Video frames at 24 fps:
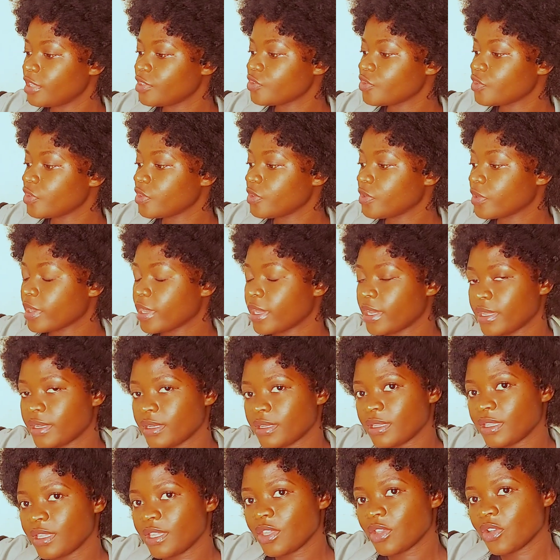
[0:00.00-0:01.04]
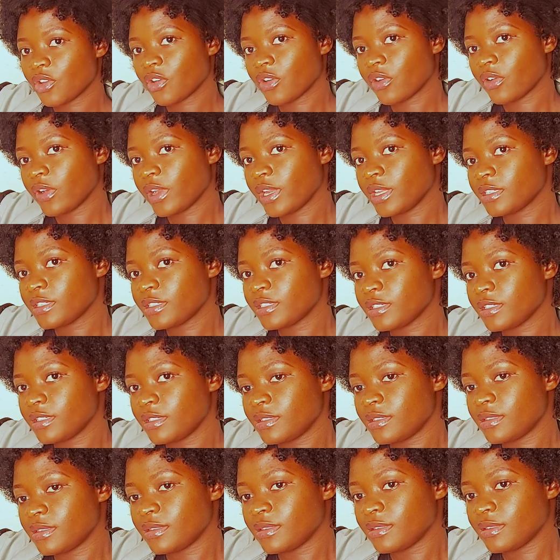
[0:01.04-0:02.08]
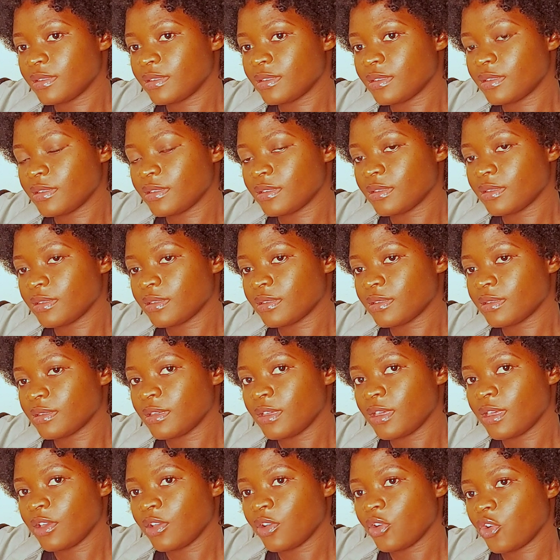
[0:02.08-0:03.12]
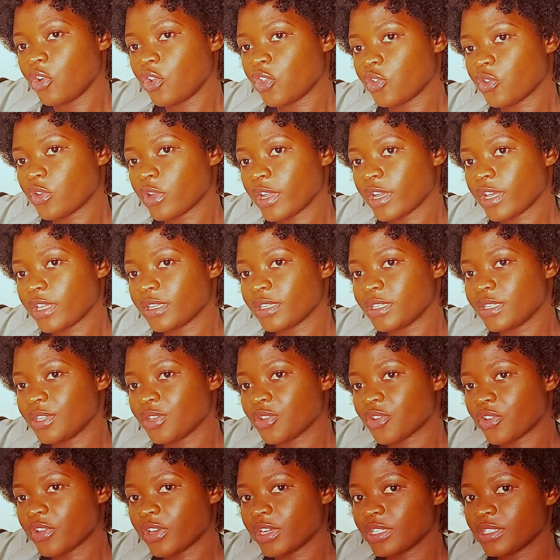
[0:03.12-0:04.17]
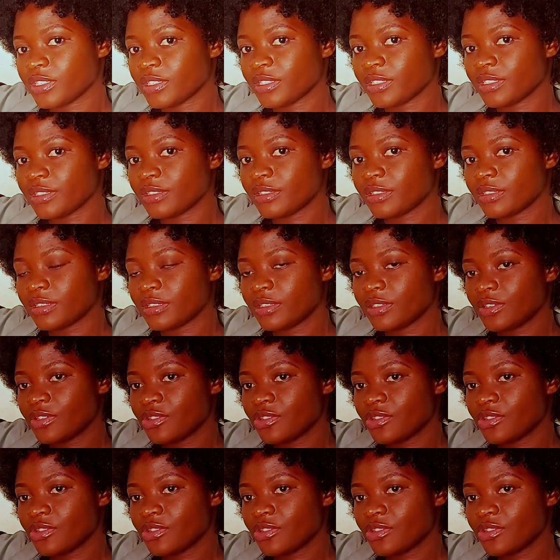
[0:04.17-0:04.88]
So you can increase it or you can decrease it.